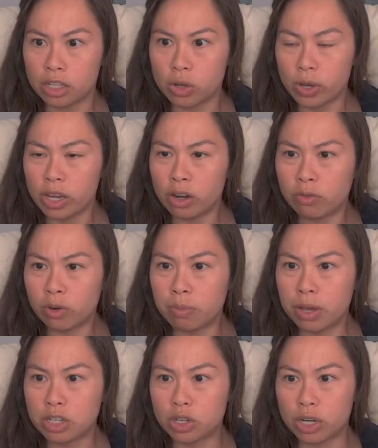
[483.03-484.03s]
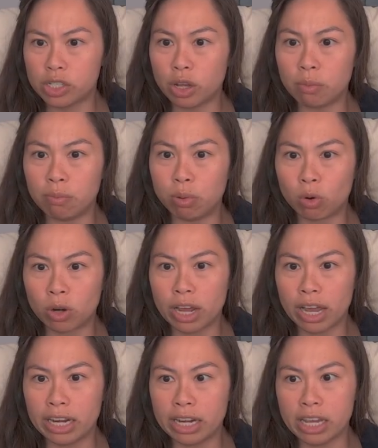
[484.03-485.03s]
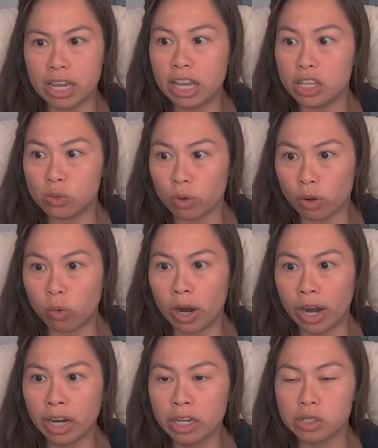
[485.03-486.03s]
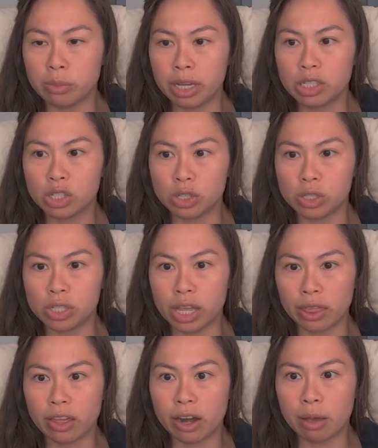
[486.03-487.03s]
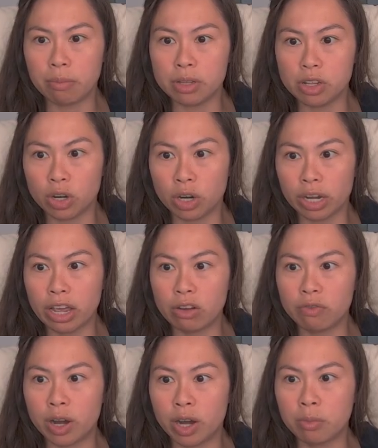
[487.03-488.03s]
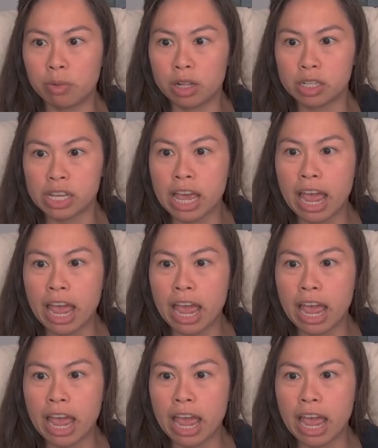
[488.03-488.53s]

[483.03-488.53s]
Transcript: So here for Pinterest, a board ID is required. So make sure you set that up in your account variables